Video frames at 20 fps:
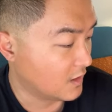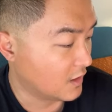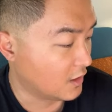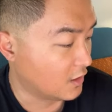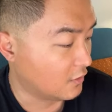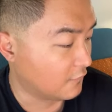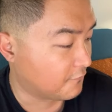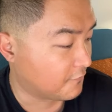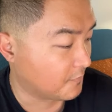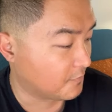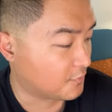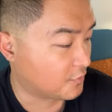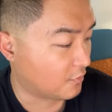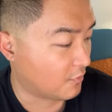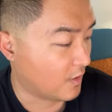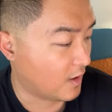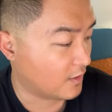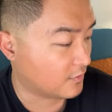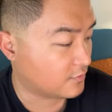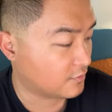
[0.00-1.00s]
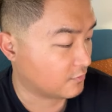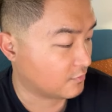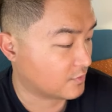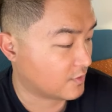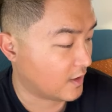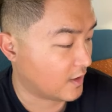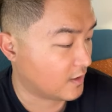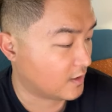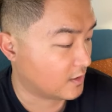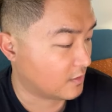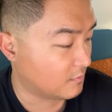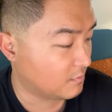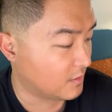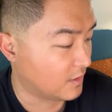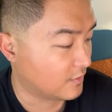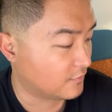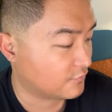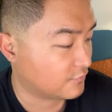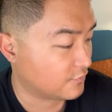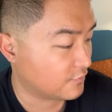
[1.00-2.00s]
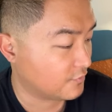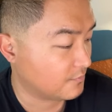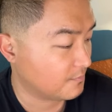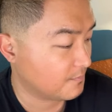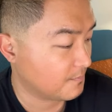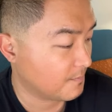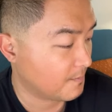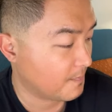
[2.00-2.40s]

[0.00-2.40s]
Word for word: Hello from Toronto, Canada. Bless you.